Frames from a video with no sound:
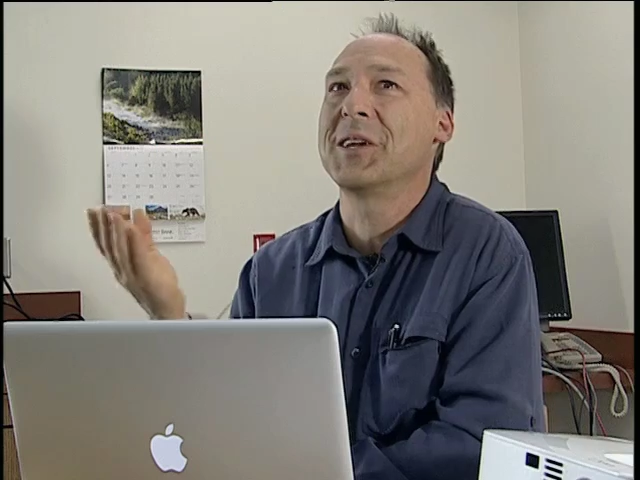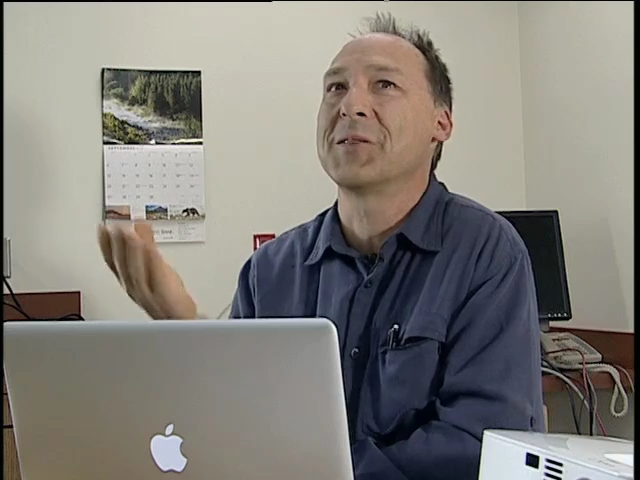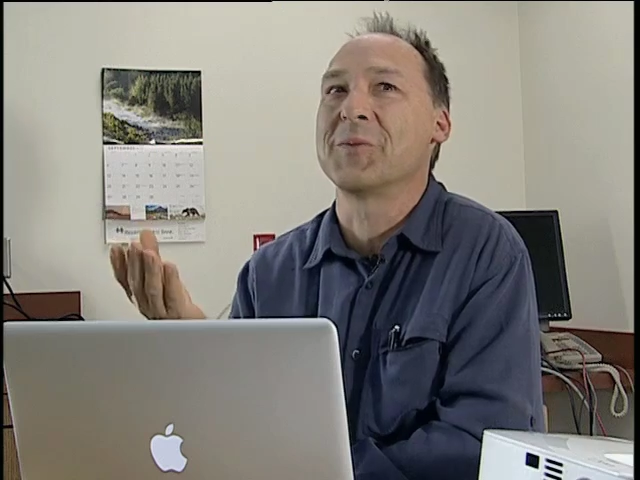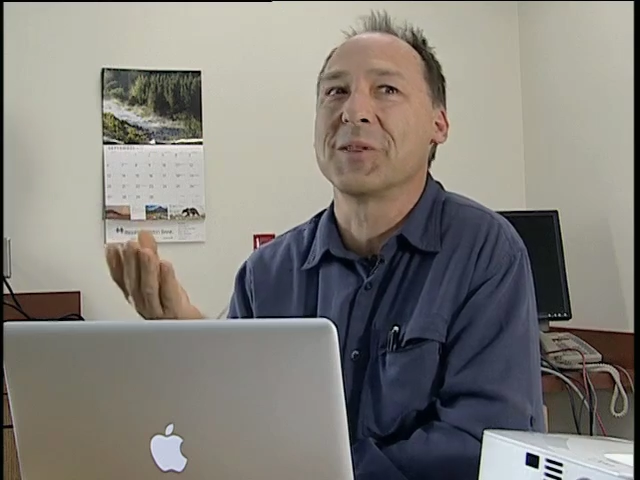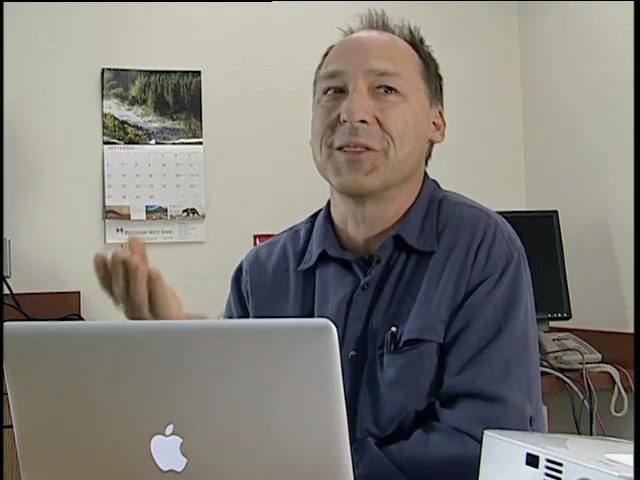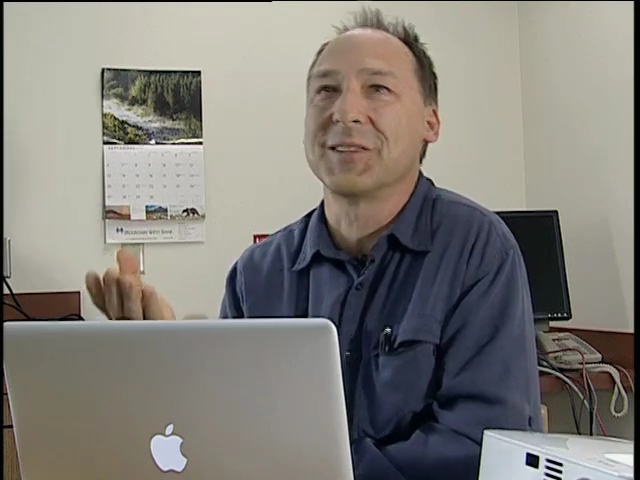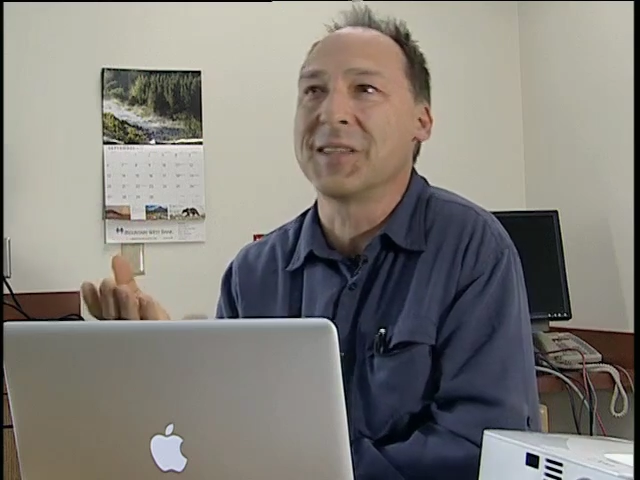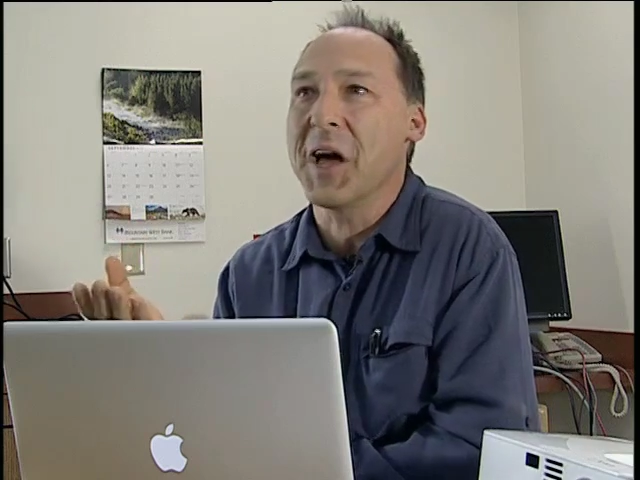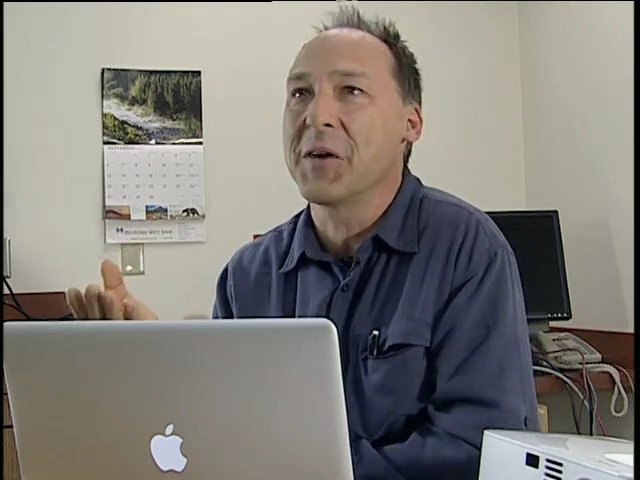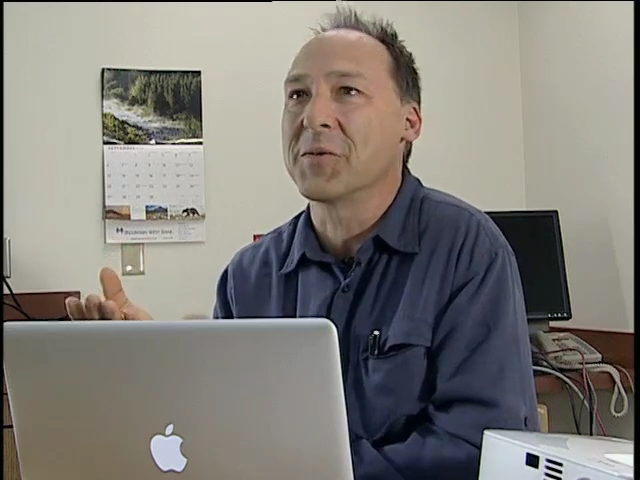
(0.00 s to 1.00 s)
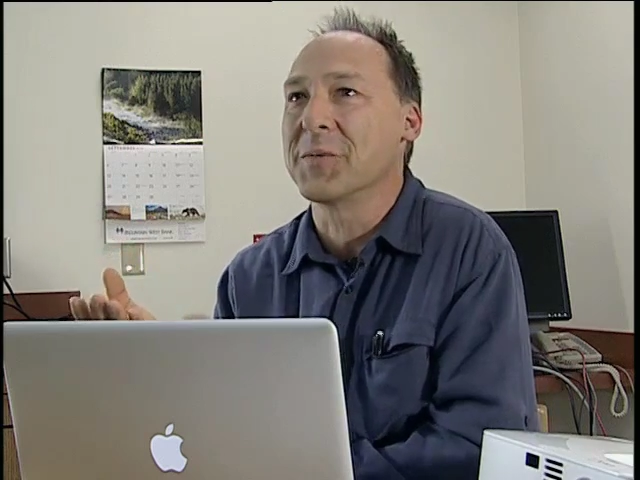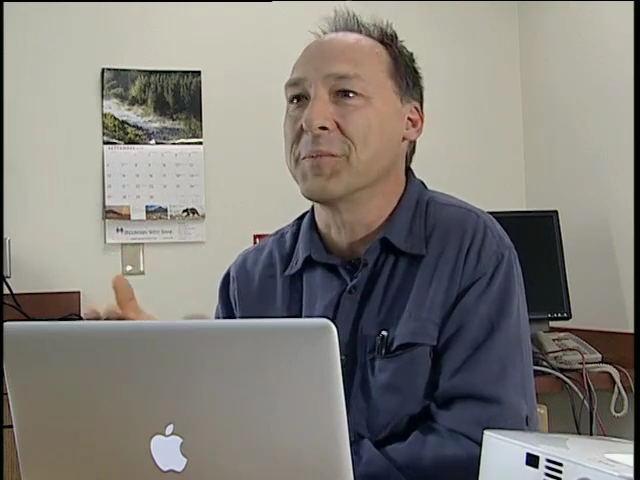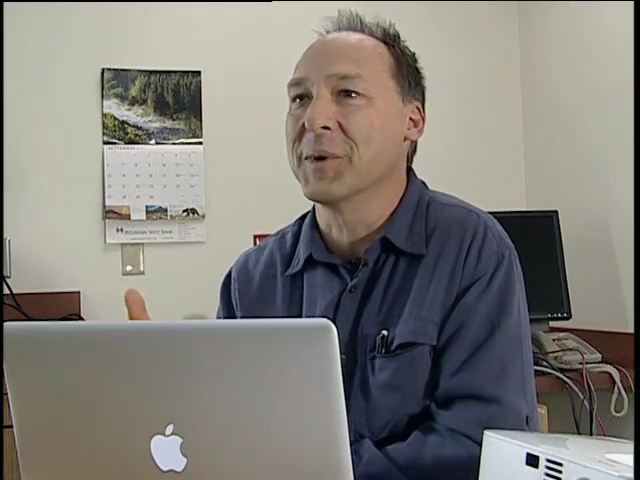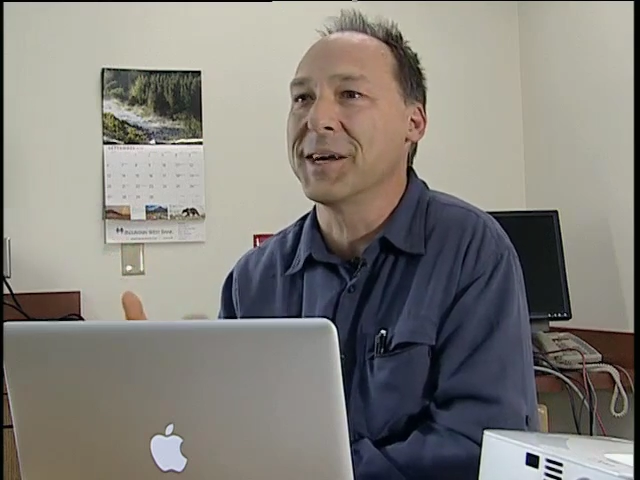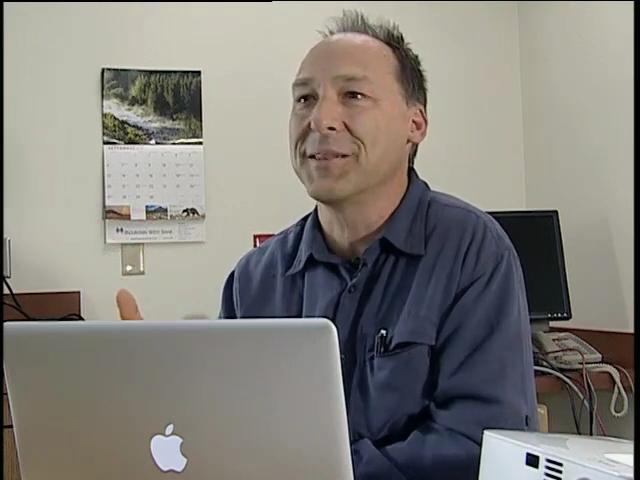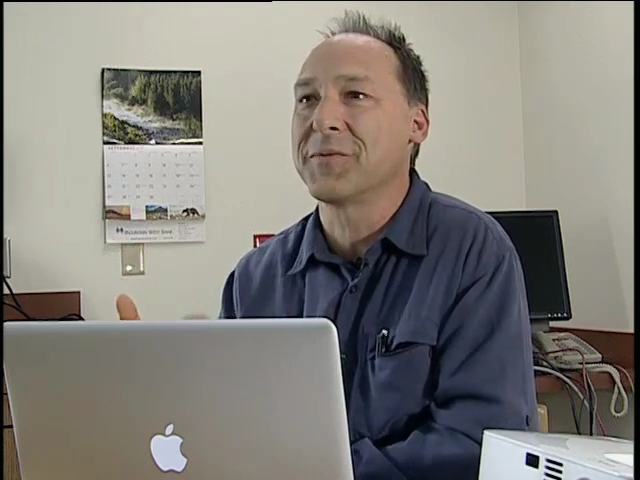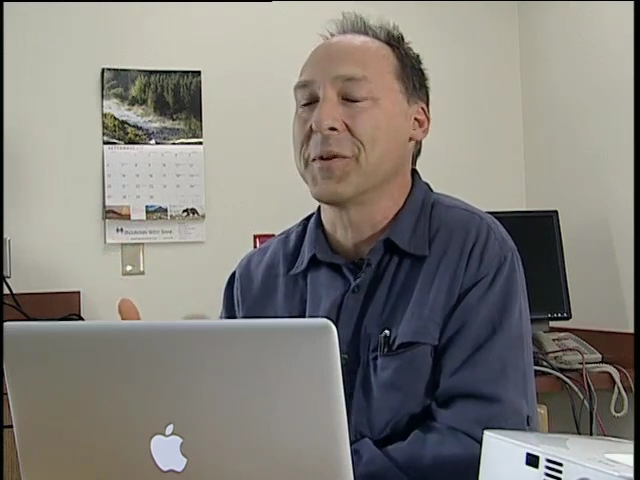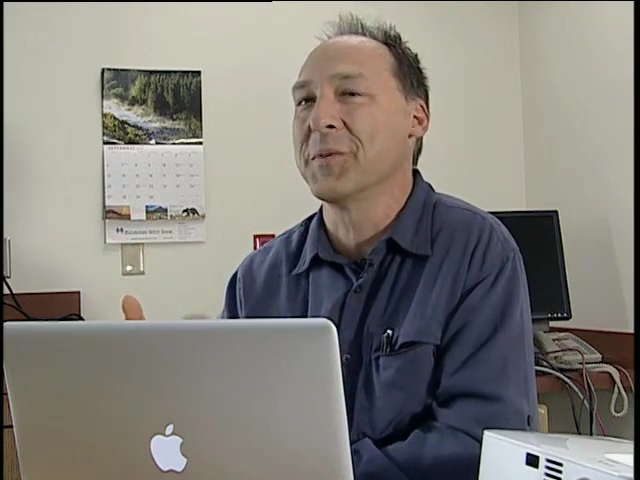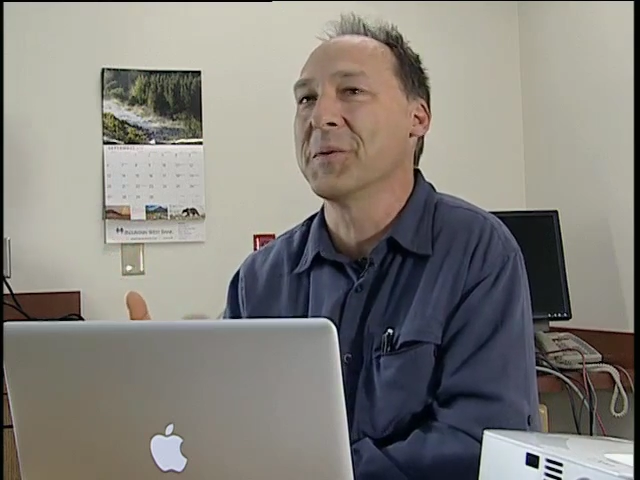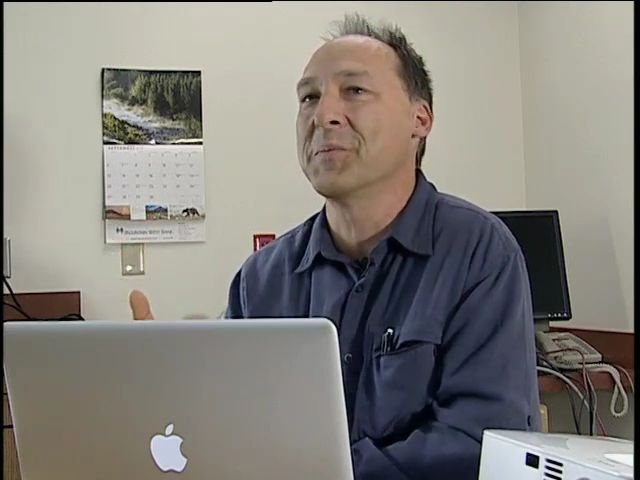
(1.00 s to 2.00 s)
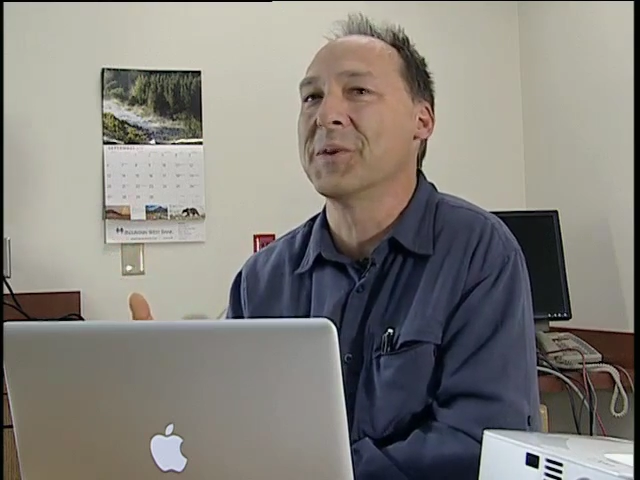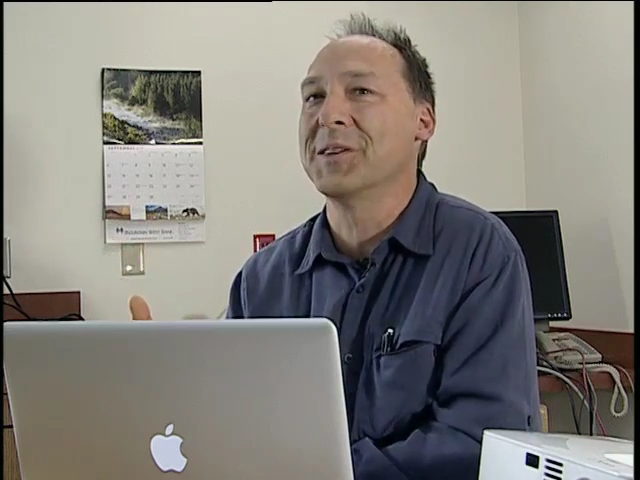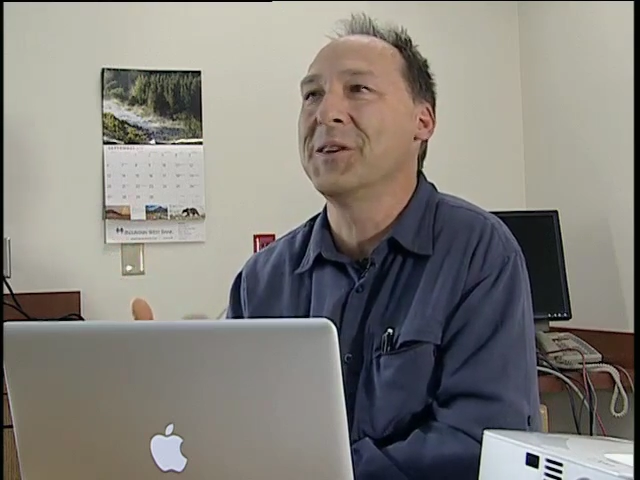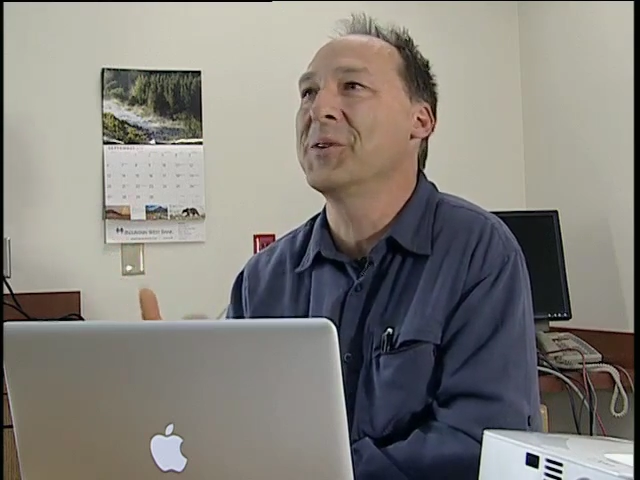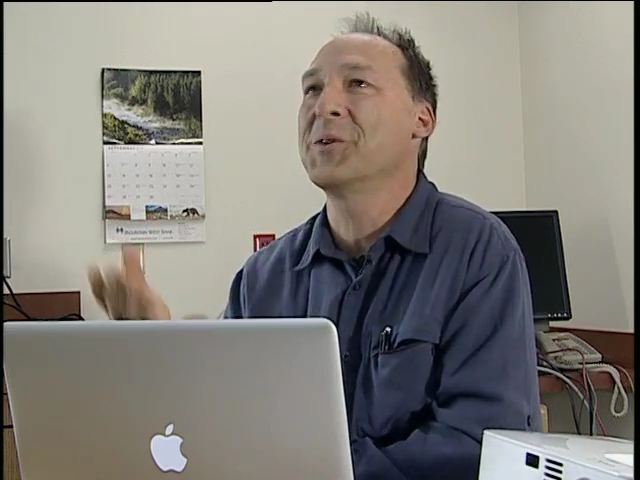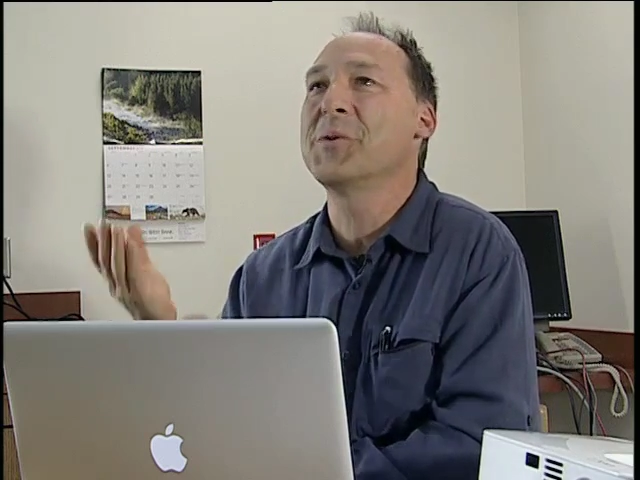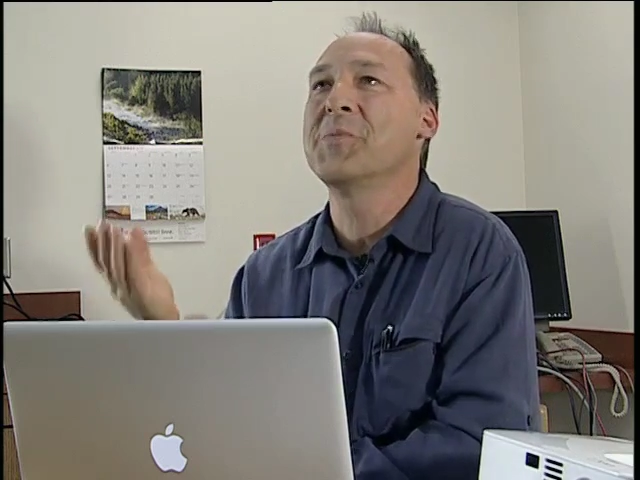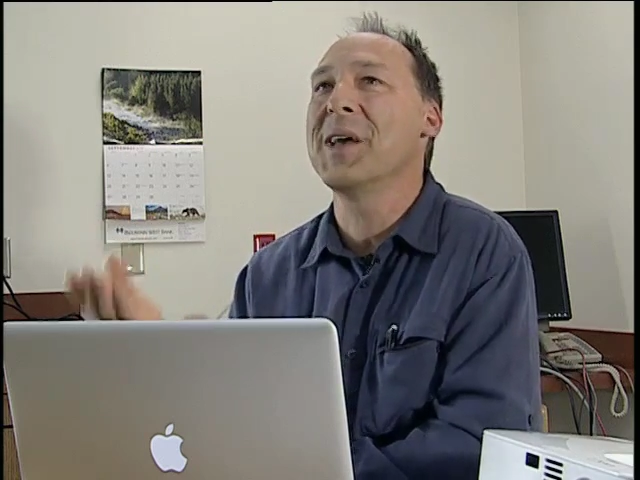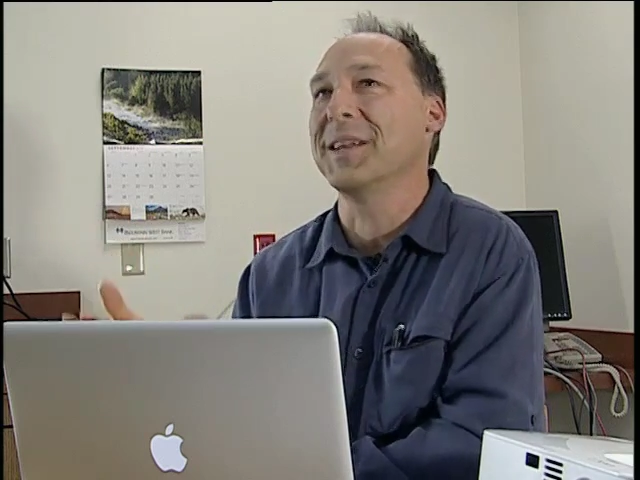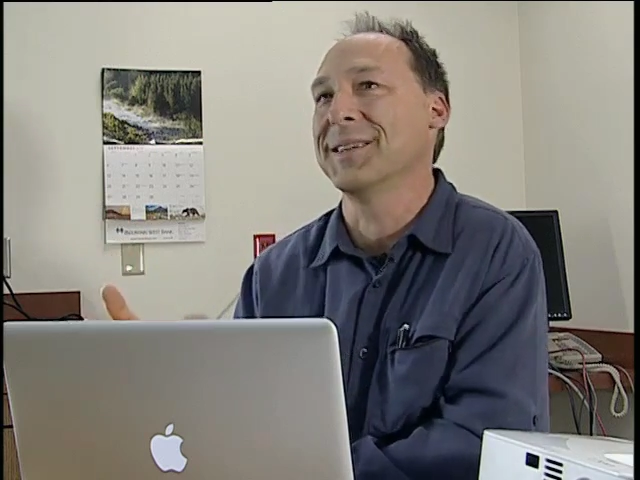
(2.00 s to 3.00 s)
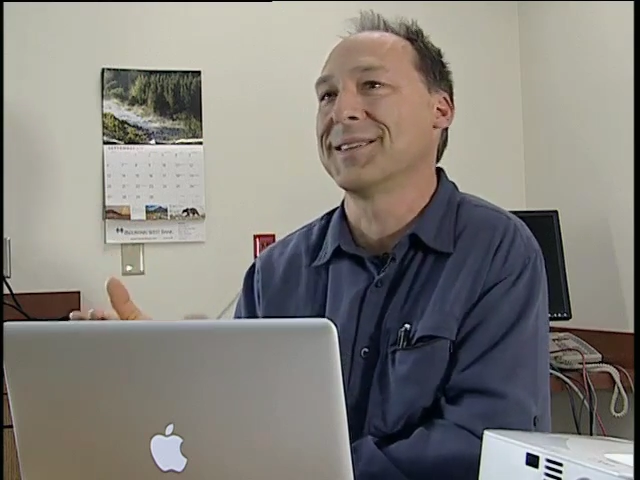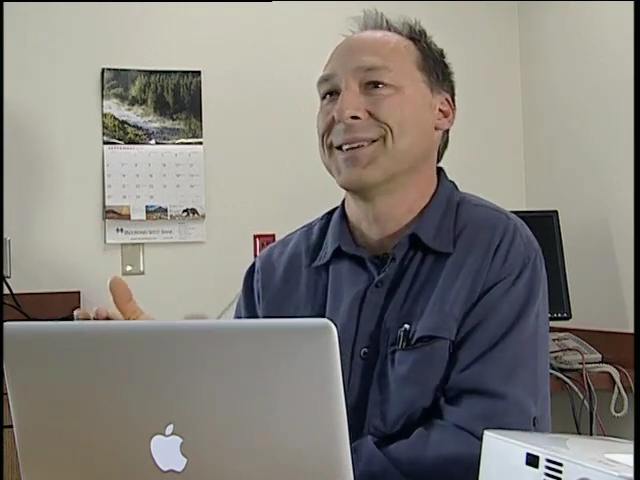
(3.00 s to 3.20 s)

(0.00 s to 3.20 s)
get the, sound bite from them, but you don't know who made it.